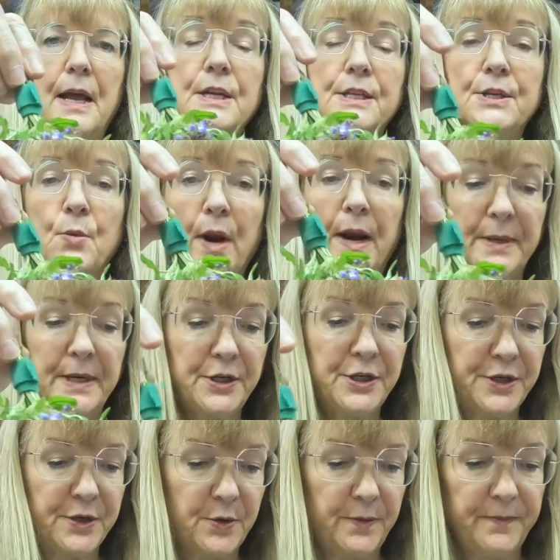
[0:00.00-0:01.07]
So what I'm going to
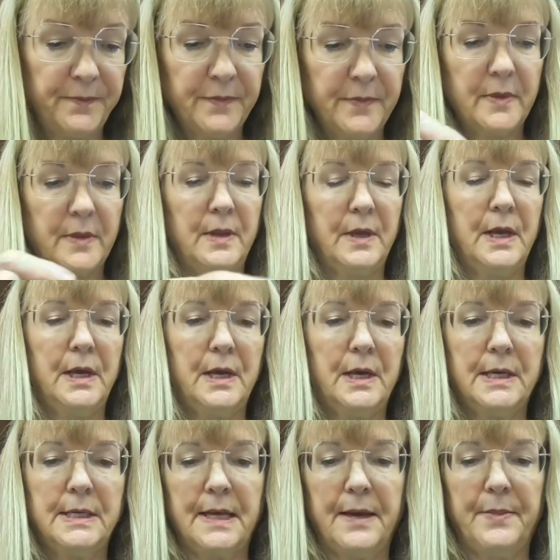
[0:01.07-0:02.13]
do
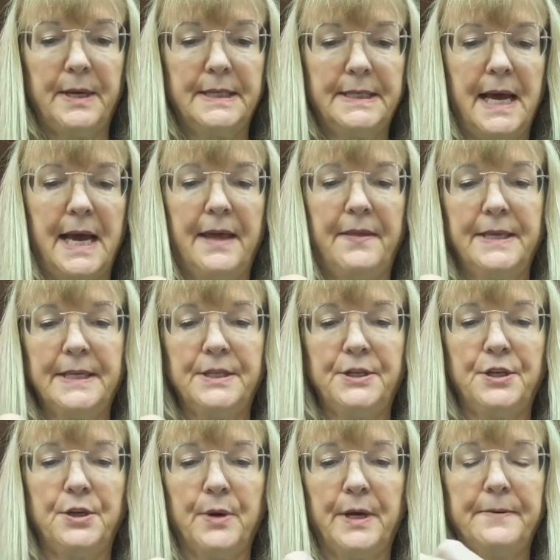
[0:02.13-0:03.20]
is I'm going to tie this
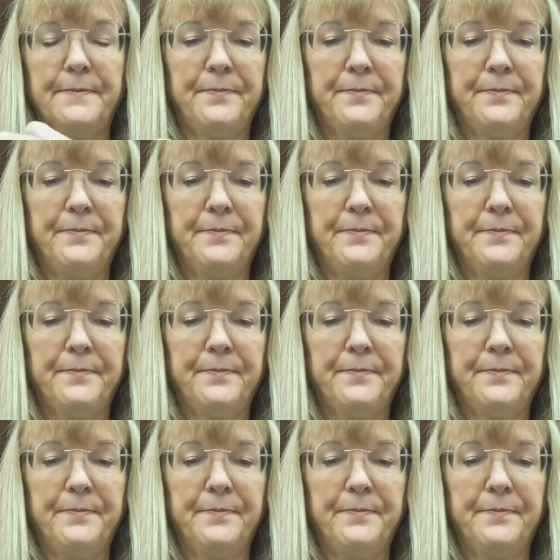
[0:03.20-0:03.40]
to it,